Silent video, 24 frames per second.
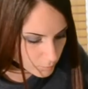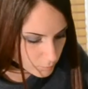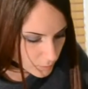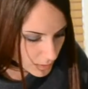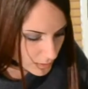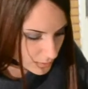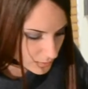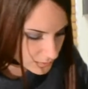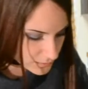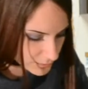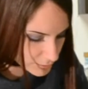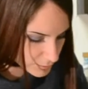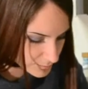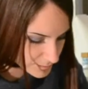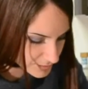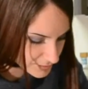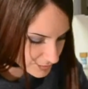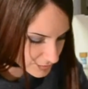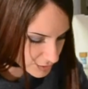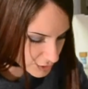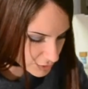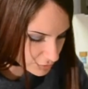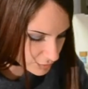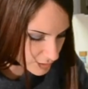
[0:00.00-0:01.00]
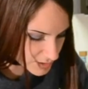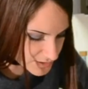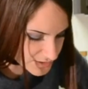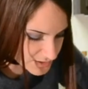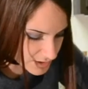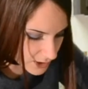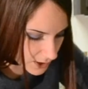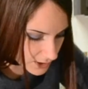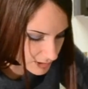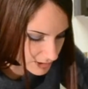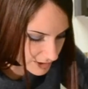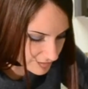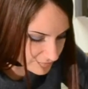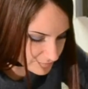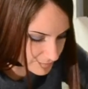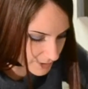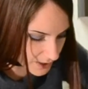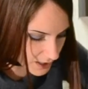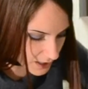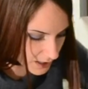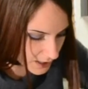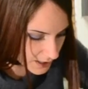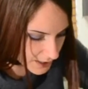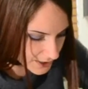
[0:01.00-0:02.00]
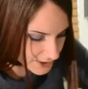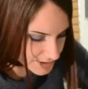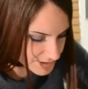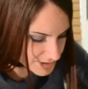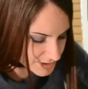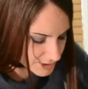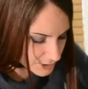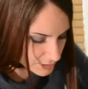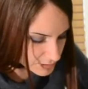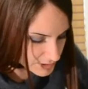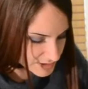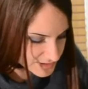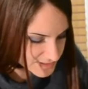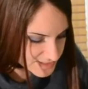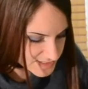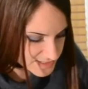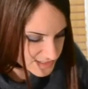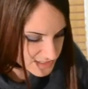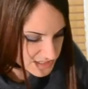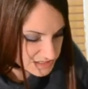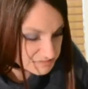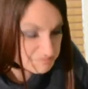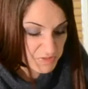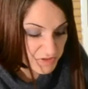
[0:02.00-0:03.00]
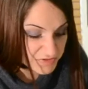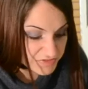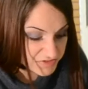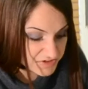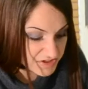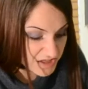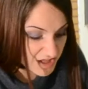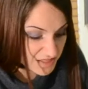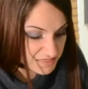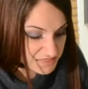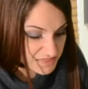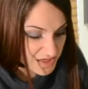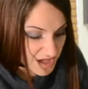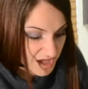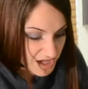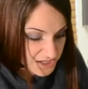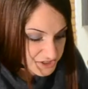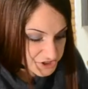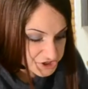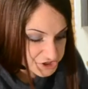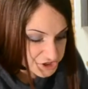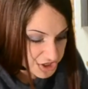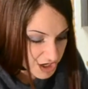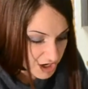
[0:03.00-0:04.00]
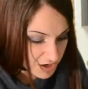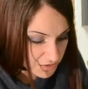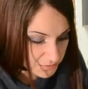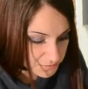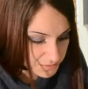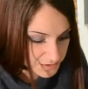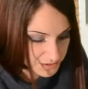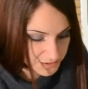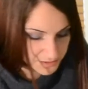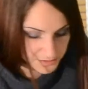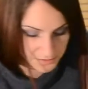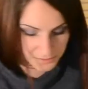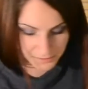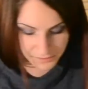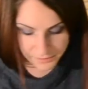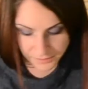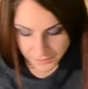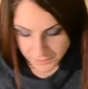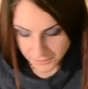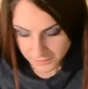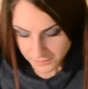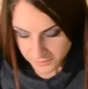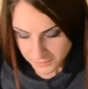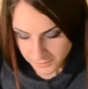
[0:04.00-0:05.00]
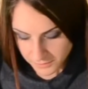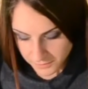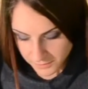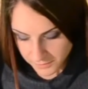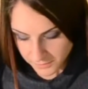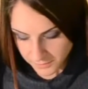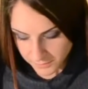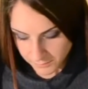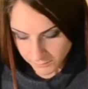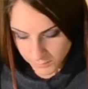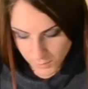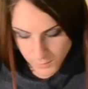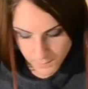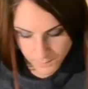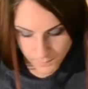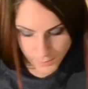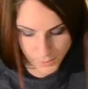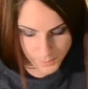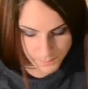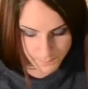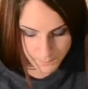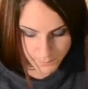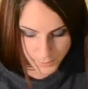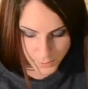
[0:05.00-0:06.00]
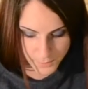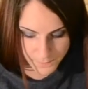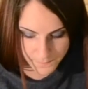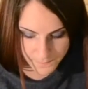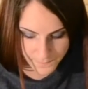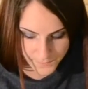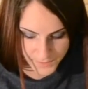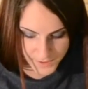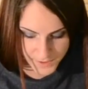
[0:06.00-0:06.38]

well, a little bit of the crust got left behind. Here, let's get that, shall we? Boop, boop, boop.